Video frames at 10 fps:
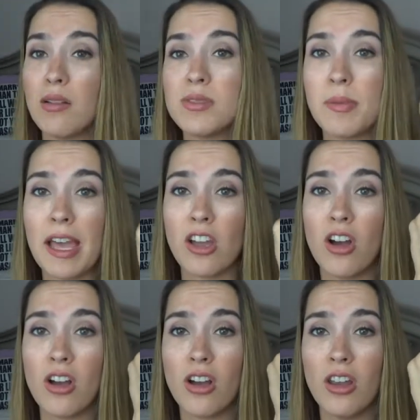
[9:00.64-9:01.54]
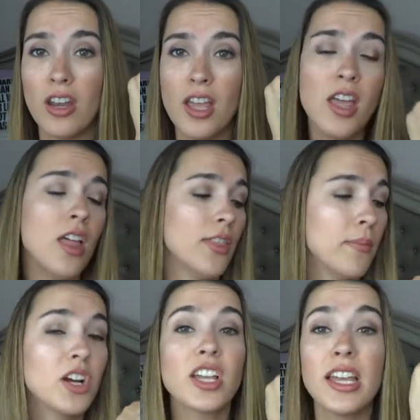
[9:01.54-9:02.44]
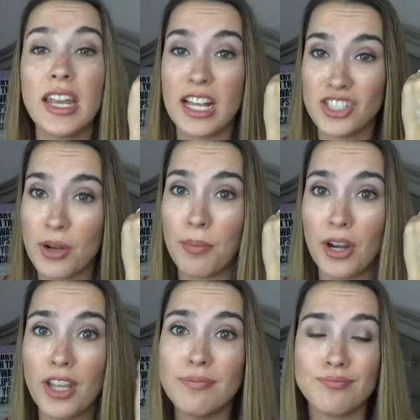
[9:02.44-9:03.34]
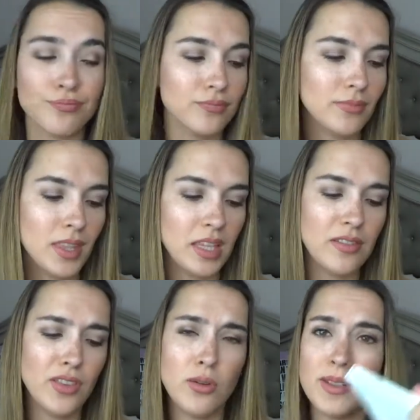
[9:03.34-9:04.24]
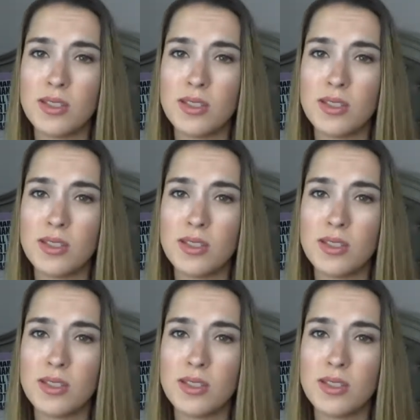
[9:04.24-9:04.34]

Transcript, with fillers: comes back on the market, I jump on it. Even though my